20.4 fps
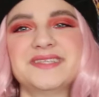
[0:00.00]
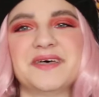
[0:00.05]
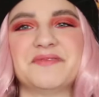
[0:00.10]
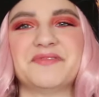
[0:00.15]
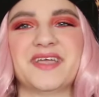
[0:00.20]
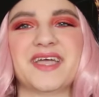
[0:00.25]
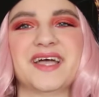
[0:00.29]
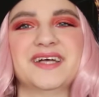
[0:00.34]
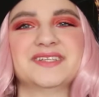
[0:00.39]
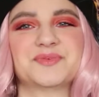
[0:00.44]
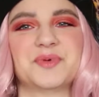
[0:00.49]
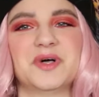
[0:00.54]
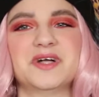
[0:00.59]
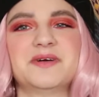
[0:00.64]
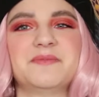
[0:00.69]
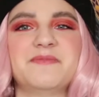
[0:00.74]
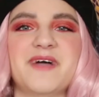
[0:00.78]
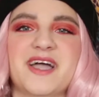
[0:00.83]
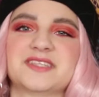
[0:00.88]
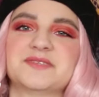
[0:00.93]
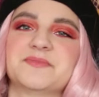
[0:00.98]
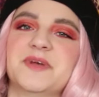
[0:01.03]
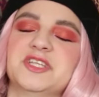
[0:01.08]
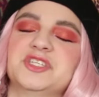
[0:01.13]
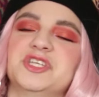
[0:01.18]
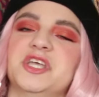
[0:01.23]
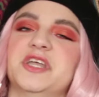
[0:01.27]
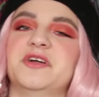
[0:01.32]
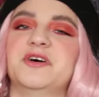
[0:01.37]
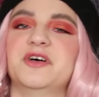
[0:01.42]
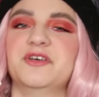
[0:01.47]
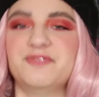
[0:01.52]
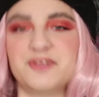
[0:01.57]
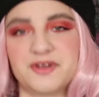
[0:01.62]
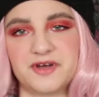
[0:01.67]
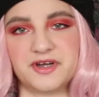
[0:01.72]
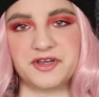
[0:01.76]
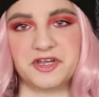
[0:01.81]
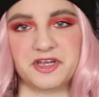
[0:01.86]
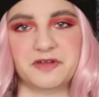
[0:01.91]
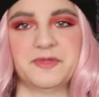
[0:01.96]
up, you guys? Welcome back to my channel. If
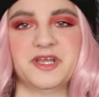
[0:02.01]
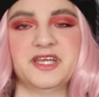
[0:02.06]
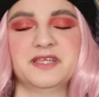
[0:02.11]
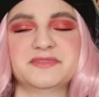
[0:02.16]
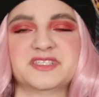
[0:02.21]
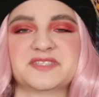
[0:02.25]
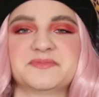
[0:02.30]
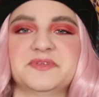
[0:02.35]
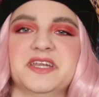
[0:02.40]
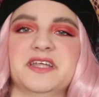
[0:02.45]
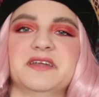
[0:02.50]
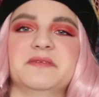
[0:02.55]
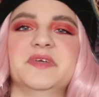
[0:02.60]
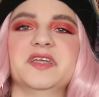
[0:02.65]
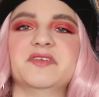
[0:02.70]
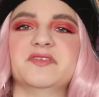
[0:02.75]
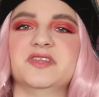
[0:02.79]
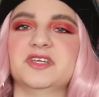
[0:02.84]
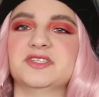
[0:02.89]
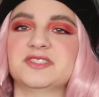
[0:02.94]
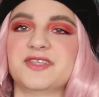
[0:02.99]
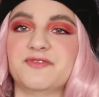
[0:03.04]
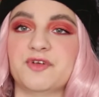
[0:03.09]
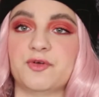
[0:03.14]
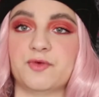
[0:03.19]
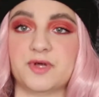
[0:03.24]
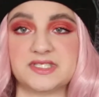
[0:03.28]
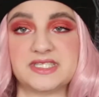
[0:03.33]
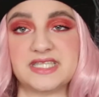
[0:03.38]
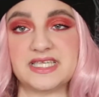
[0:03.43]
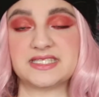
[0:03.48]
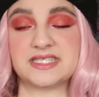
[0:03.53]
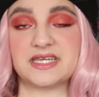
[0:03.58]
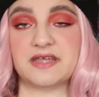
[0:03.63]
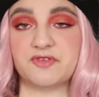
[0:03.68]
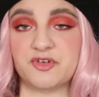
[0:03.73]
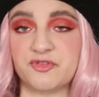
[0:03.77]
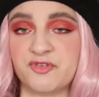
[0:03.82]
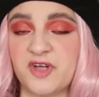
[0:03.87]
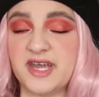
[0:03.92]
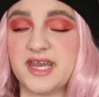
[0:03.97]
you're new here, my name is Nina and I make videos every Wednesdays and
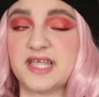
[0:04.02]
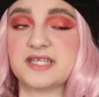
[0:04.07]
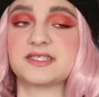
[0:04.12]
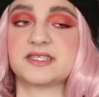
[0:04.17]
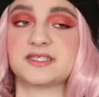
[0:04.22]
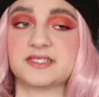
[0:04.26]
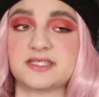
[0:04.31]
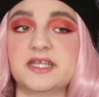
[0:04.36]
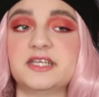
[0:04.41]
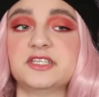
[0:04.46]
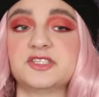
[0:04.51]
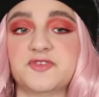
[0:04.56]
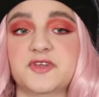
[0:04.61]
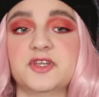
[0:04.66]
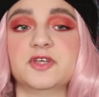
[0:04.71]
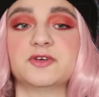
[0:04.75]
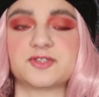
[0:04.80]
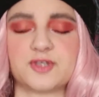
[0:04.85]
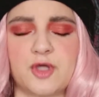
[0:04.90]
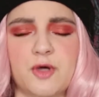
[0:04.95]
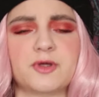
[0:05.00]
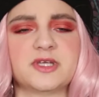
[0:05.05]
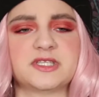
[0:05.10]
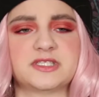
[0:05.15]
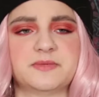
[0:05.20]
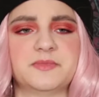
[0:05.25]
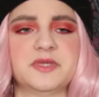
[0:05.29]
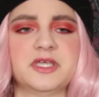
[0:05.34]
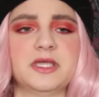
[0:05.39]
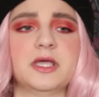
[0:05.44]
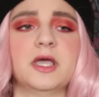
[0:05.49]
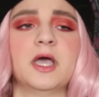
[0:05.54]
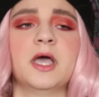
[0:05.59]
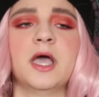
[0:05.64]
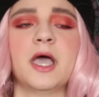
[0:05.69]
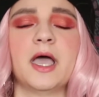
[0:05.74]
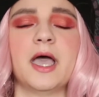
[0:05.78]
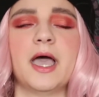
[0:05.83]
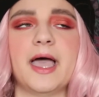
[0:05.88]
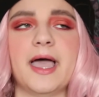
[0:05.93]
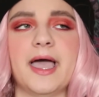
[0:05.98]
every Fridays, and today's video is going to be
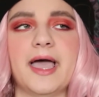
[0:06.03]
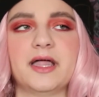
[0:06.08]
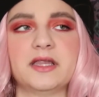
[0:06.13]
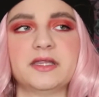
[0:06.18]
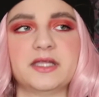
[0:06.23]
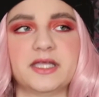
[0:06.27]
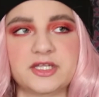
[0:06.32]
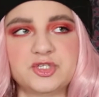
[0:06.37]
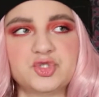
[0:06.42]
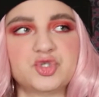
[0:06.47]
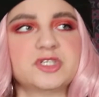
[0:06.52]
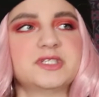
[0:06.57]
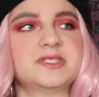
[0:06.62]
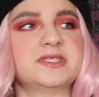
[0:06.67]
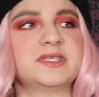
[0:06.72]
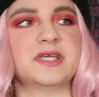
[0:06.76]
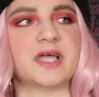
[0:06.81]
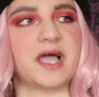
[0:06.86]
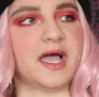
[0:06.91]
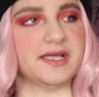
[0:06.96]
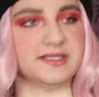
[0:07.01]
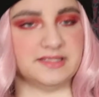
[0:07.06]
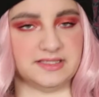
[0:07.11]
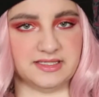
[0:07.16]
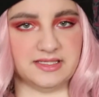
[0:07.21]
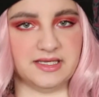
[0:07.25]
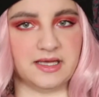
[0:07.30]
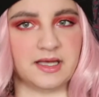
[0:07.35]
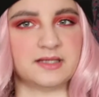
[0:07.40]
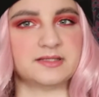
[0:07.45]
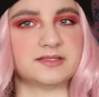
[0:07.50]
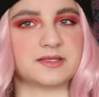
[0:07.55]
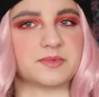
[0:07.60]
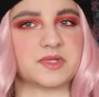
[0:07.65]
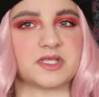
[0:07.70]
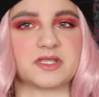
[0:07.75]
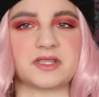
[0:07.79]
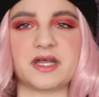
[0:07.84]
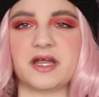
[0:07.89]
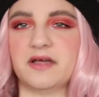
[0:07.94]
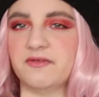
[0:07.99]
an interesting idea,
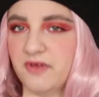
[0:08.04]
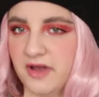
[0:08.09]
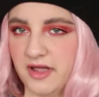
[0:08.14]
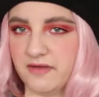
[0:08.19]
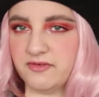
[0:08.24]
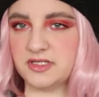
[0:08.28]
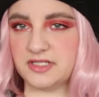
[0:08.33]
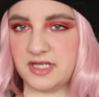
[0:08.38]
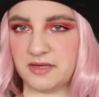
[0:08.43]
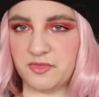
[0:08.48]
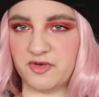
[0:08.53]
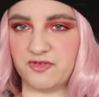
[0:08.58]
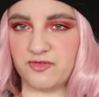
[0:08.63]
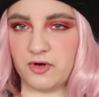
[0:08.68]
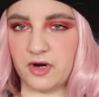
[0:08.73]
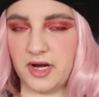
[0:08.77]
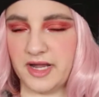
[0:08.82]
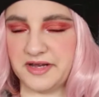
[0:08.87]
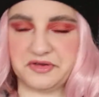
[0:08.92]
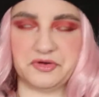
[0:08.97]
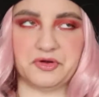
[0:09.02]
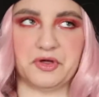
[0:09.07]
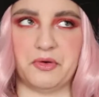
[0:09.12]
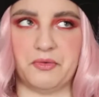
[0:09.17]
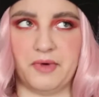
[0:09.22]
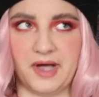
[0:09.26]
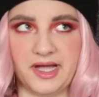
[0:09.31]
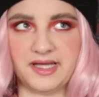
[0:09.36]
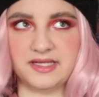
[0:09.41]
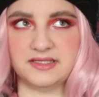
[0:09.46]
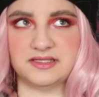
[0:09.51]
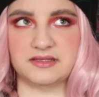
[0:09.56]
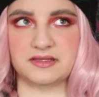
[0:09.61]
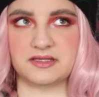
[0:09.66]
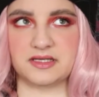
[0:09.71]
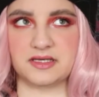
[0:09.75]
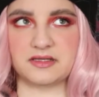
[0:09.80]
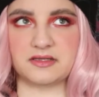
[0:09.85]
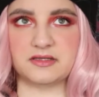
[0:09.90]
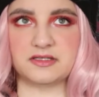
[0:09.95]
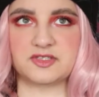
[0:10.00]
something that I've never done before. I don't know why I didn't
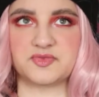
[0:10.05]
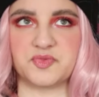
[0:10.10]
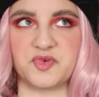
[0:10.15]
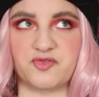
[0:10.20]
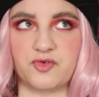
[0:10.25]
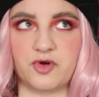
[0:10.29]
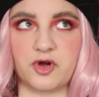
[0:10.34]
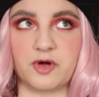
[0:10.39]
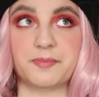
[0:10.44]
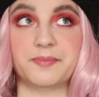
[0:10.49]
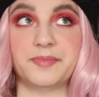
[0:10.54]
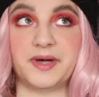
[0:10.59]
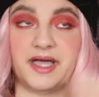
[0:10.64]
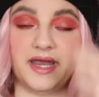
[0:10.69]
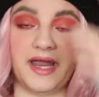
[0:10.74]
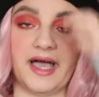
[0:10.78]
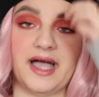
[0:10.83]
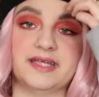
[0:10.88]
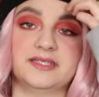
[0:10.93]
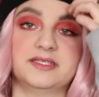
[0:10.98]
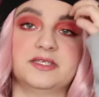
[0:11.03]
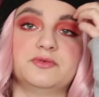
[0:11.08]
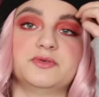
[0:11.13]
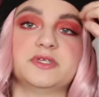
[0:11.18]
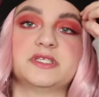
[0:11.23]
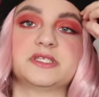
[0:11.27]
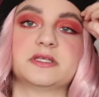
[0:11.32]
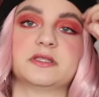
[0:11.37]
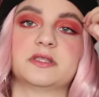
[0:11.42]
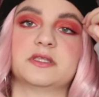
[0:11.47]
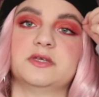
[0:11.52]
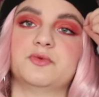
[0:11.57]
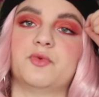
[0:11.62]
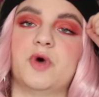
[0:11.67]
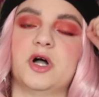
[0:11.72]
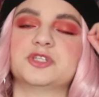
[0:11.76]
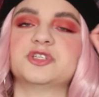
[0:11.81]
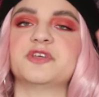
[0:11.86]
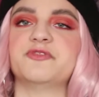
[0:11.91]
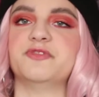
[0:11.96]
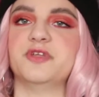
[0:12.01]
think of this before, but I did recently
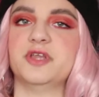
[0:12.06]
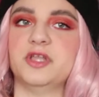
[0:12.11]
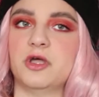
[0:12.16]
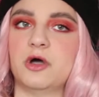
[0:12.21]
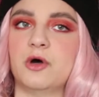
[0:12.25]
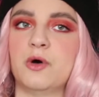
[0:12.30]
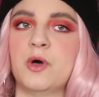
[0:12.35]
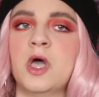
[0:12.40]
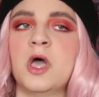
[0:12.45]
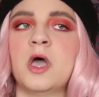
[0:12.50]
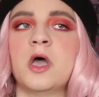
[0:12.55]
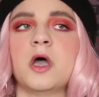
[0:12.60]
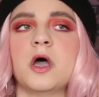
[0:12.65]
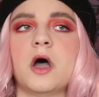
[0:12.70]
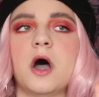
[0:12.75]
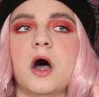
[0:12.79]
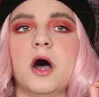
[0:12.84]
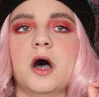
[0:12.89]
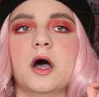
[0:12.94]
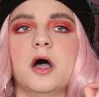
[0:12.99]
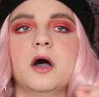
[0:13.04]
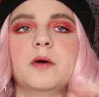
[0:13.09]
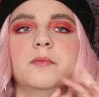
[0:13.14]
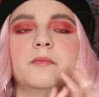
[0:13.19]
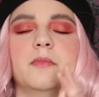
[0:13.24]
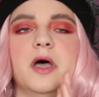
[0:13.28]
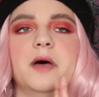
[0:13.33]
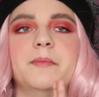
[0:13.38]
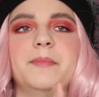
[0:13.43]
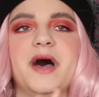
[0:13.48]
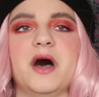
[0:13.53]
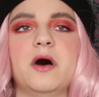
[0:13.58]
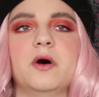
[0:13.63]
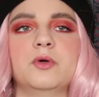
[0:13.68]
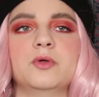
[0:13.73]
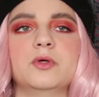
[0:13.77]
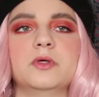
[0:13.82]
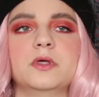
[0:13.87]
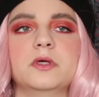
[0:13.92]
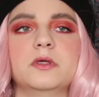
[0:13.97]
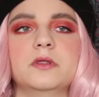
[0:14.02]
watch a video about,